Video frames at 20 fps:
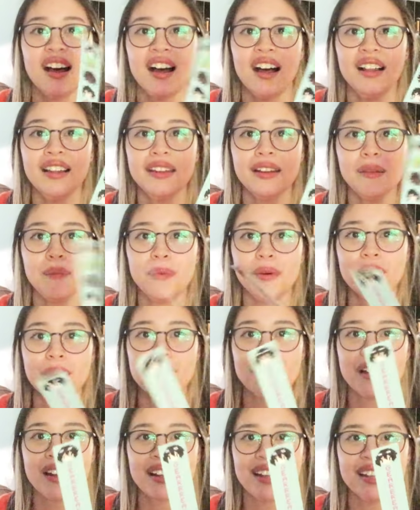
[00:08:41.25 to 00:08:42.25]
a little
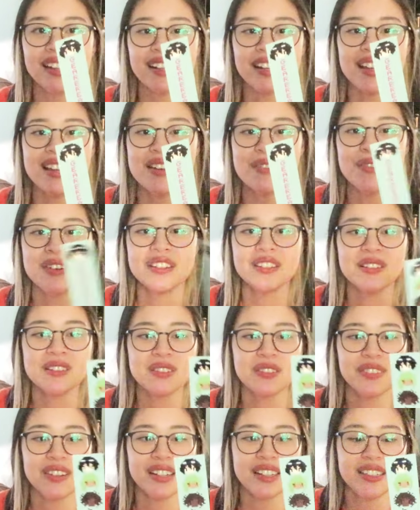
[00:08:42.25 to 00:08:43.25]
bookmark in it which
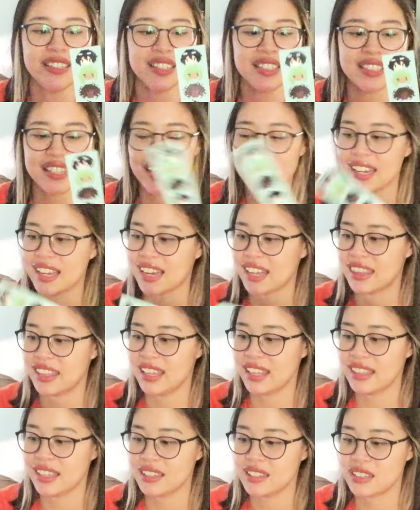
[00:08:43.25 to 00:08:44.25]
is very exciting. I
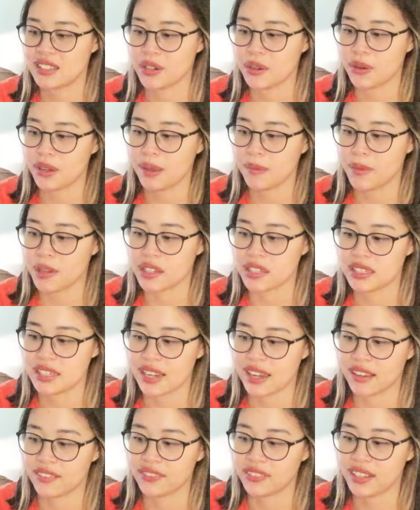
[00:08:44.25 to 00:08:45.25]
think that Zoe must
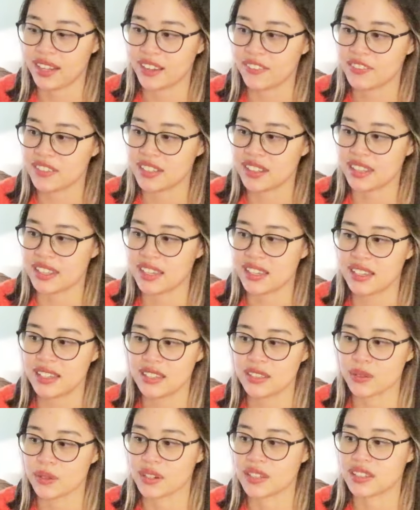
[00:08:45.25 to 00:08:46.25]
have left
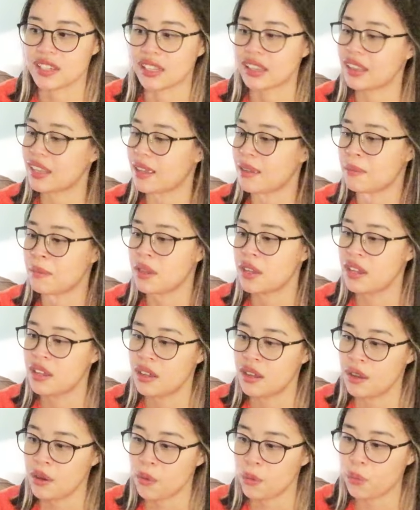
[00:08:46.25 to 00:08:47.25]
these or sent them
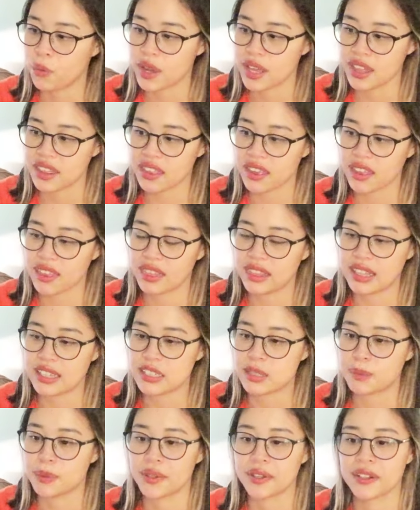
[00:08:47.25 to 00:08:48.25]
with
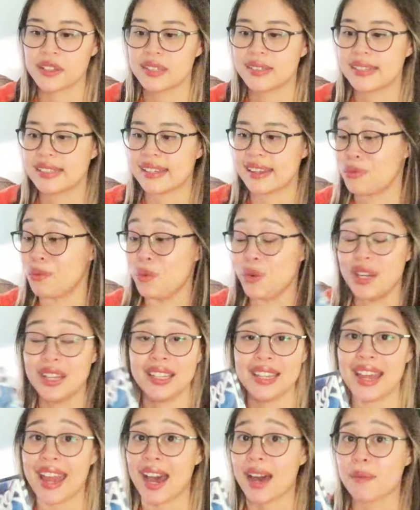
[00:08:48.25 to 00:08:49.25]
these books
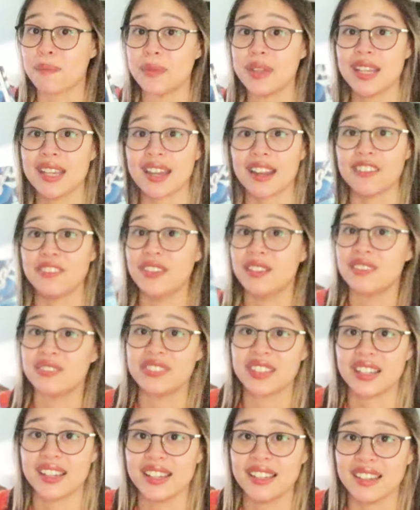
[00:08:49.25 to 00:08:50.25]
really happy and I feel
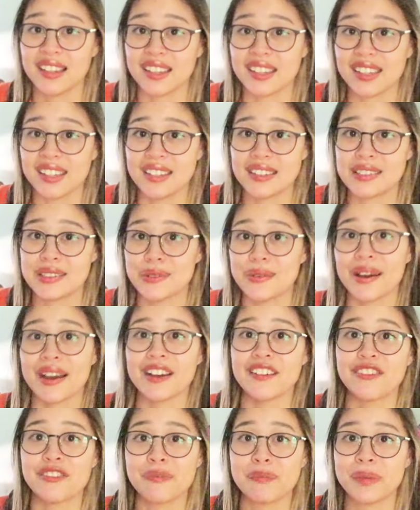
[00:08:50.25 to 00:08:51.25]
very lucky to
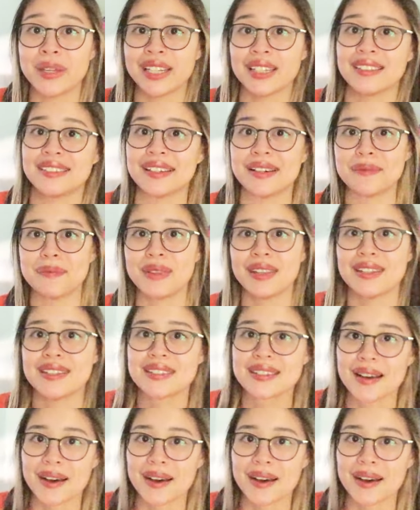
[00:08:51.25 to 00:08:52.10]
have picked up this